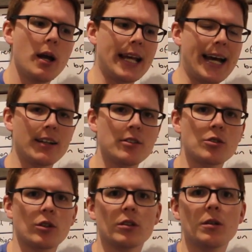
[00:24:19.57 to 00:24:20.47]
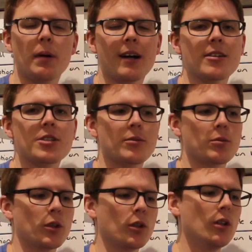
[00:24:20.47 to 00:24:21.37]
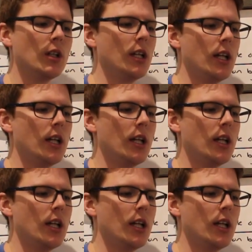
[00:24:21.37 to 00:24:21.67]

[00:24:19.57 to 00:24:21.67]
cannons on pirate ships and whatnot,